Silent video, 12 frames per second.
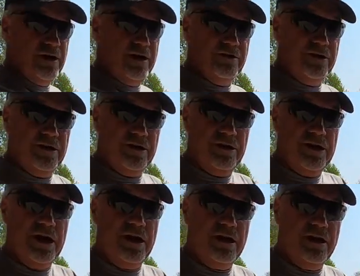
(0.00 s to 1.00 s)
around in
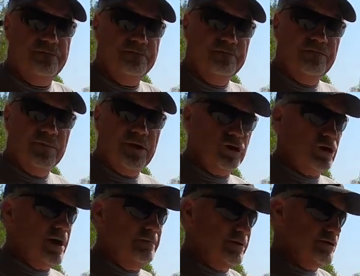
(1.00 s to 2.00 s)
the
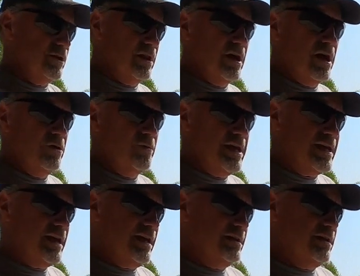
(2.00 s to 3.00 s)
shop. It's the long
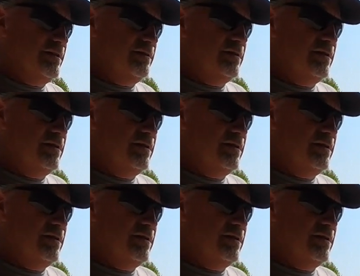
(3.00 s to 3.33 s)
weekend.